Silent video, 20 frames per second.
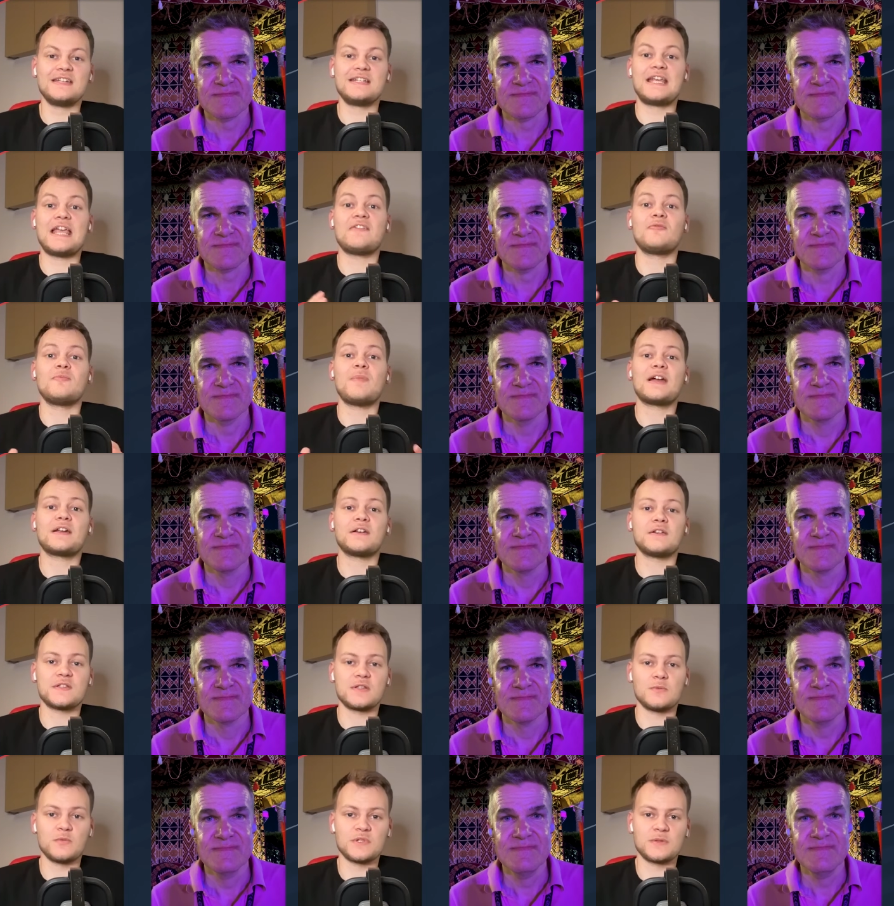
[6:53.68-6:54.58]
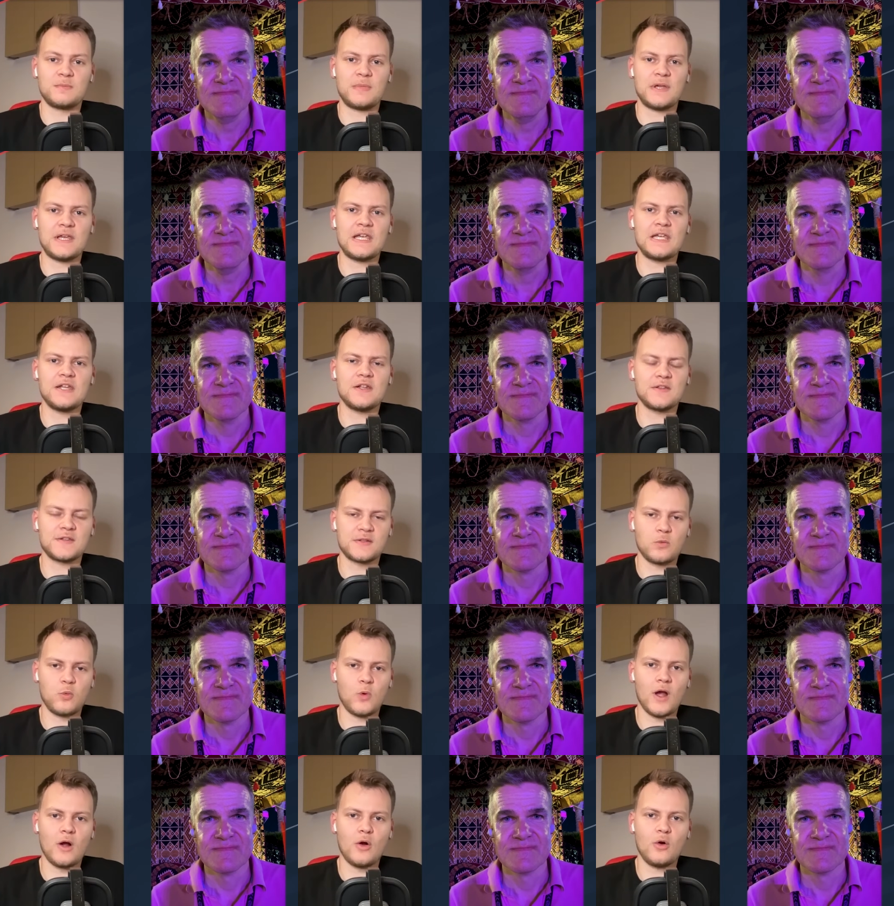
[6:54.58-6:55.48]
Speaker 1: Kevin Magnussen was P
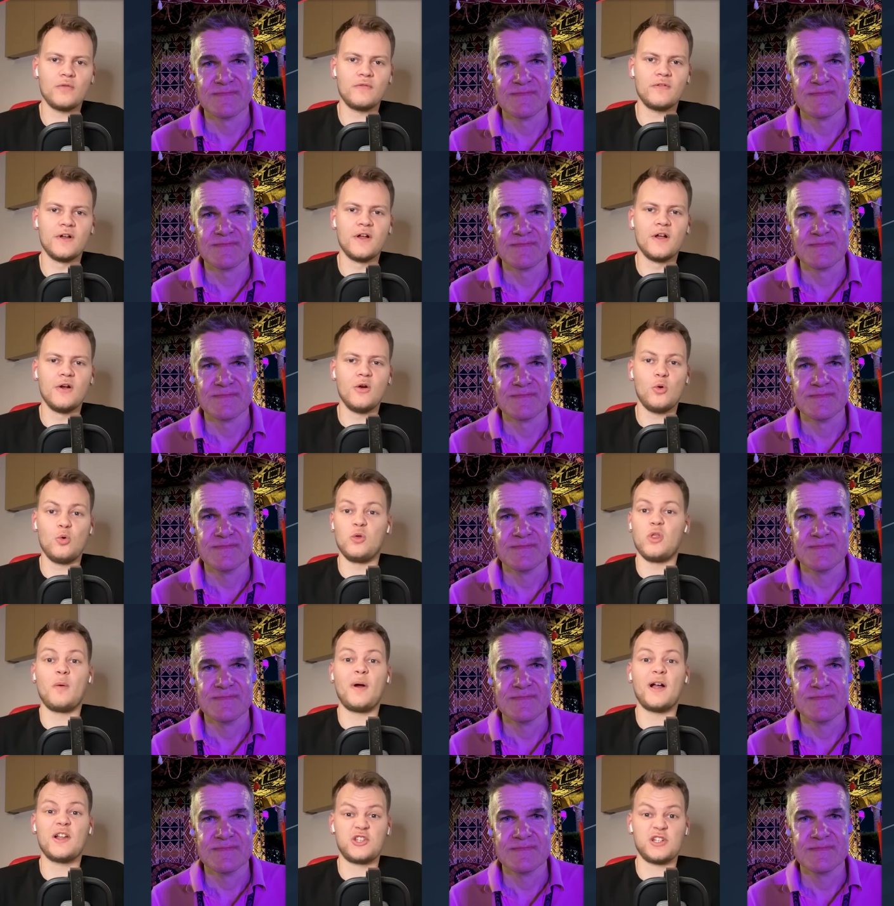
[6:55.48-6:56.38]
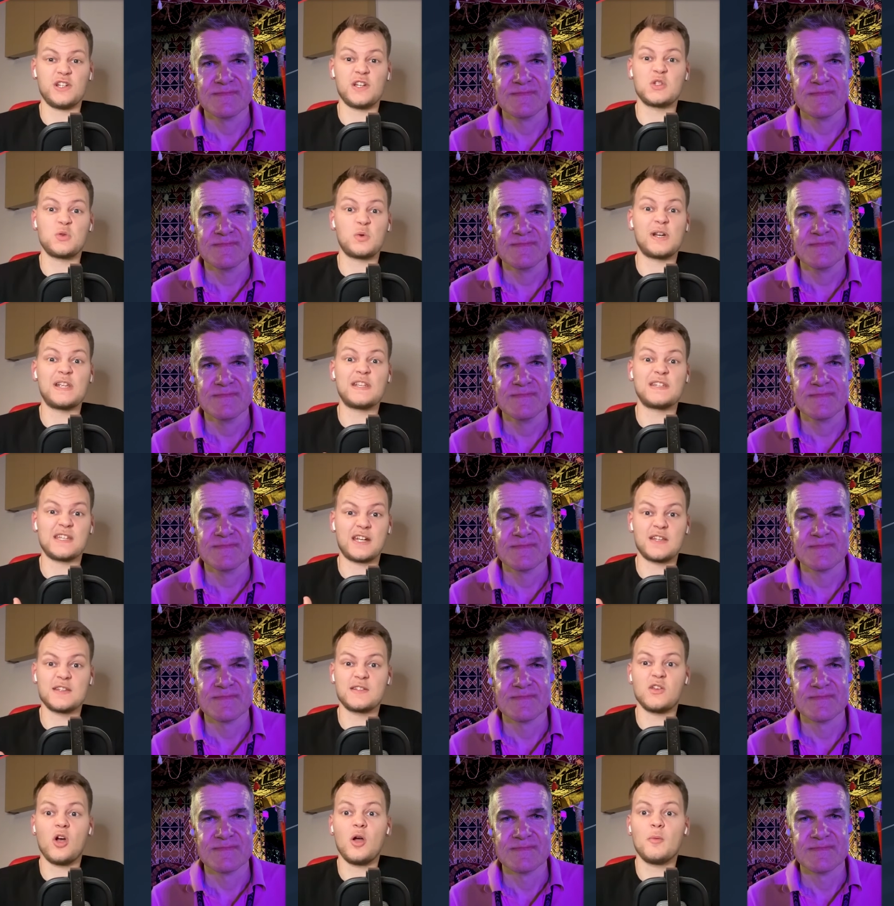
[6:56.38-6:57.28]
twelve, although actually had a
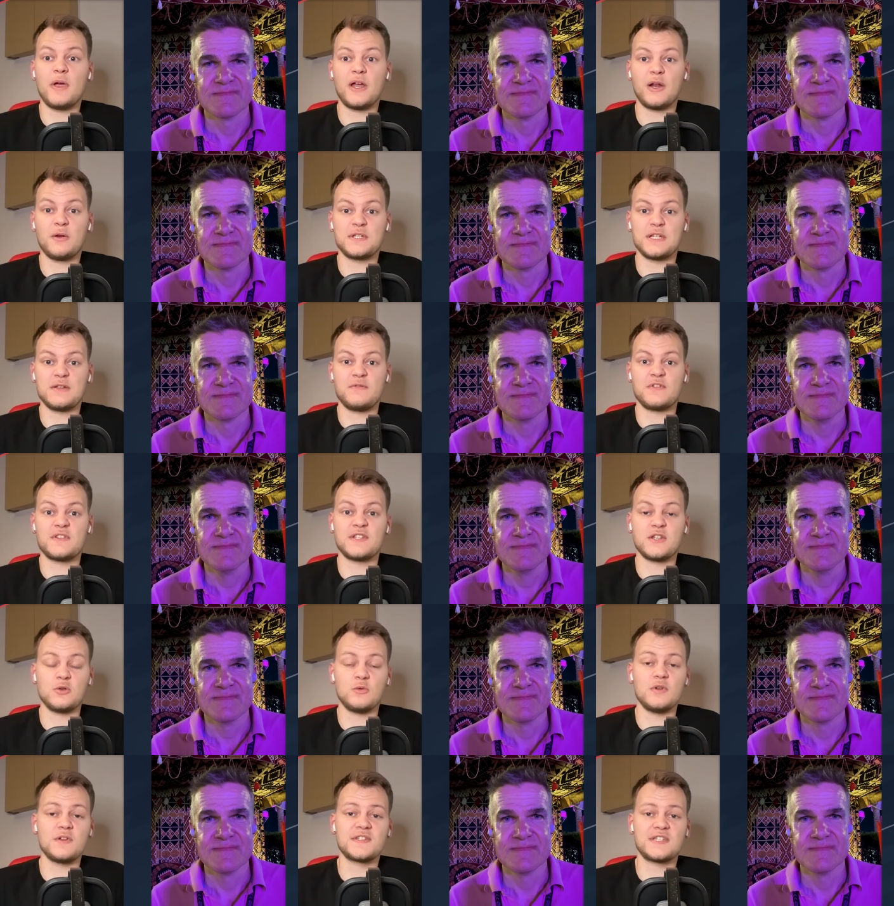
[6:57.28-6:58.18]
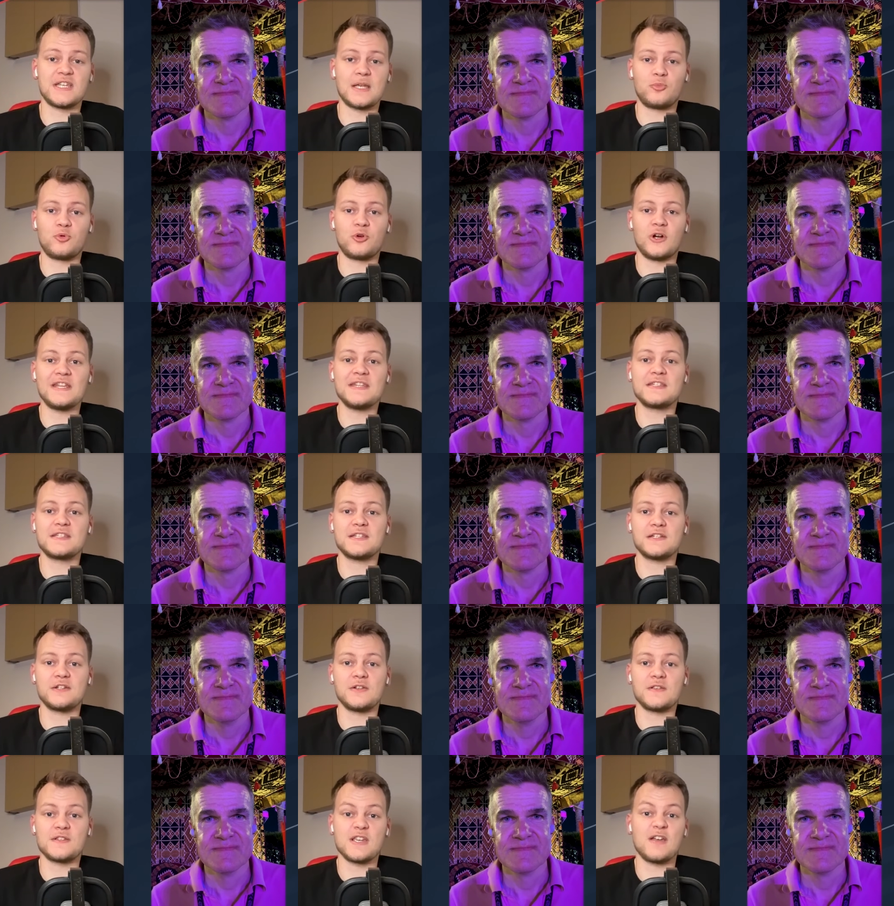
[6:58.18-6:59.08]
twenty-second time penalty for two separate
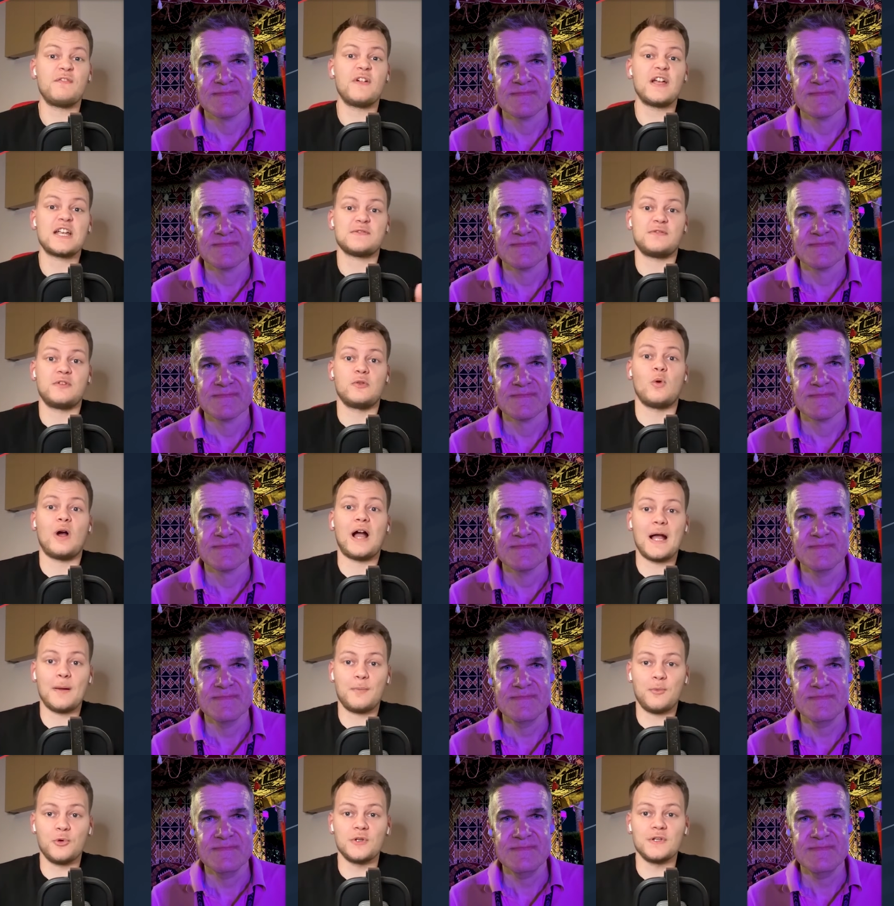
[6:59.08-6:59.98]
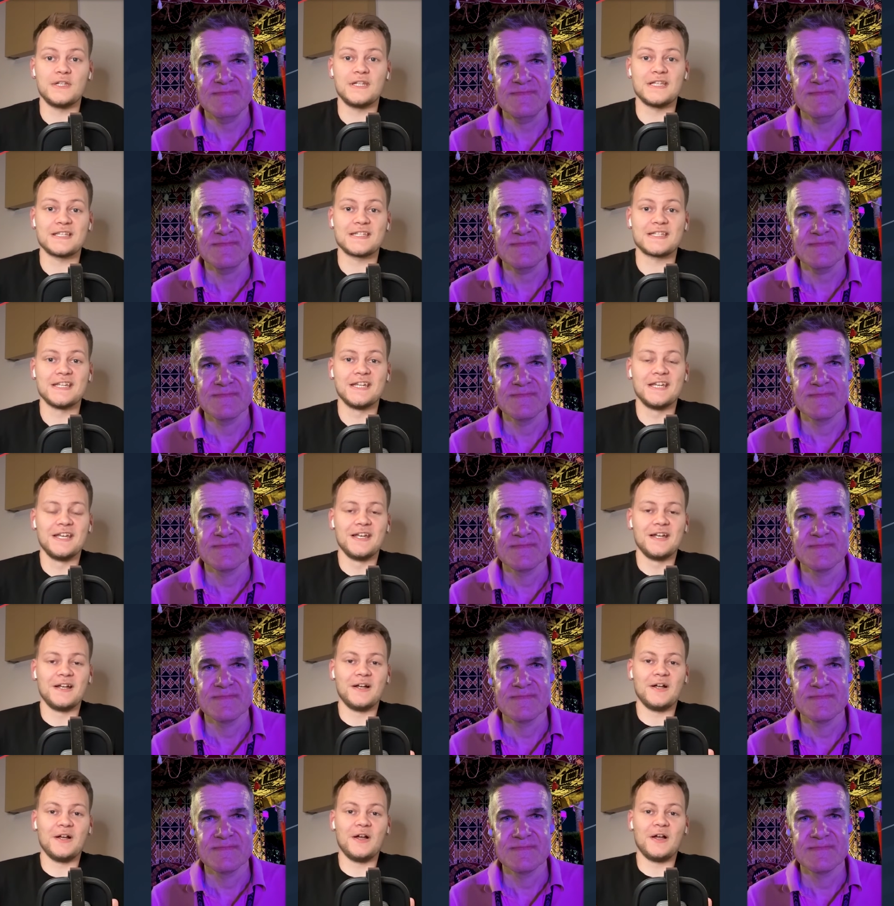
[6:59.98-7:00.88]
incidents. Effectively, what happened is
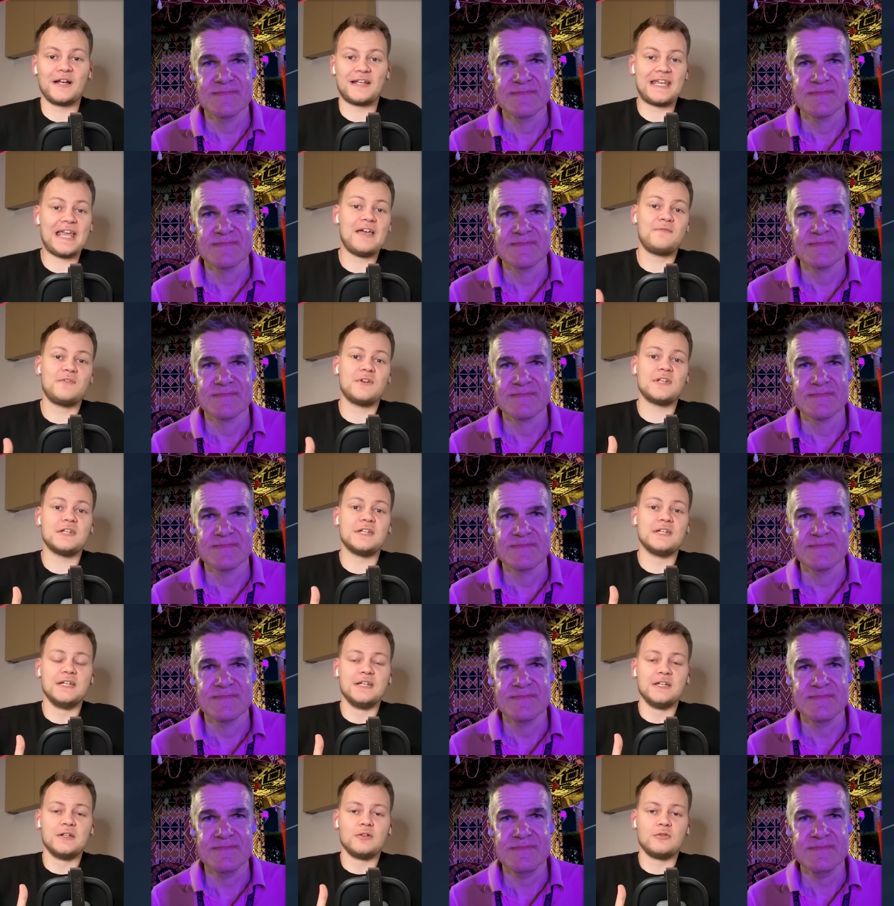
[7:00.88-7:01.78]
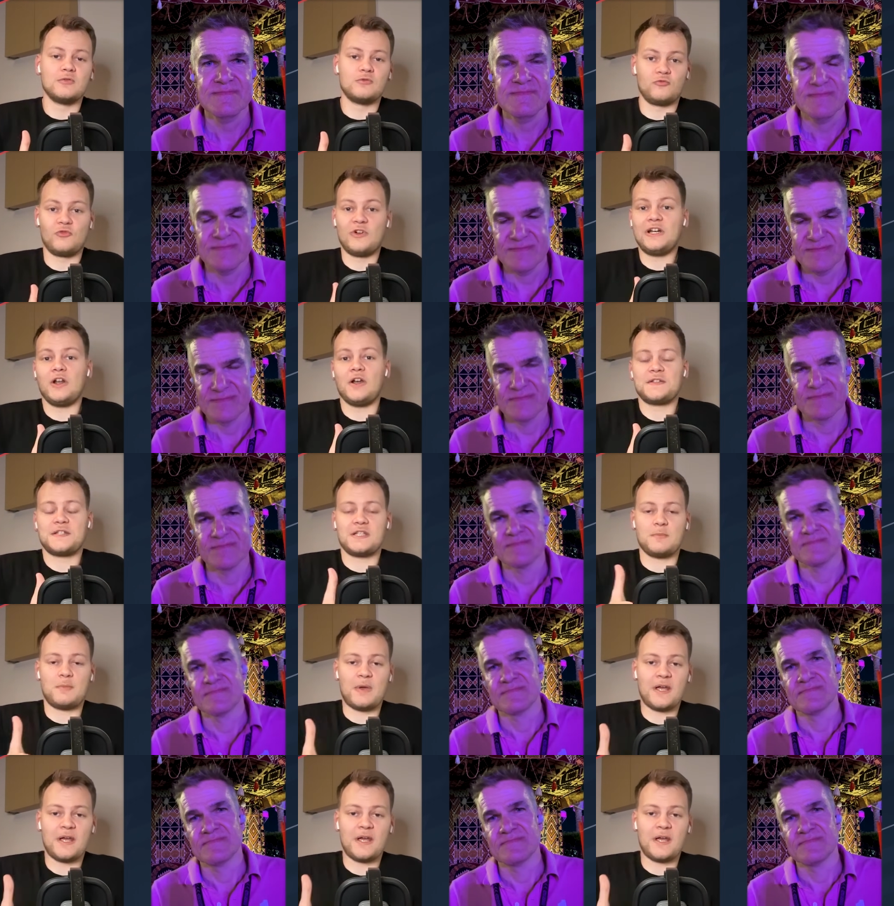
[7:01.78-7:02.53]
uh, Kevin realised he had the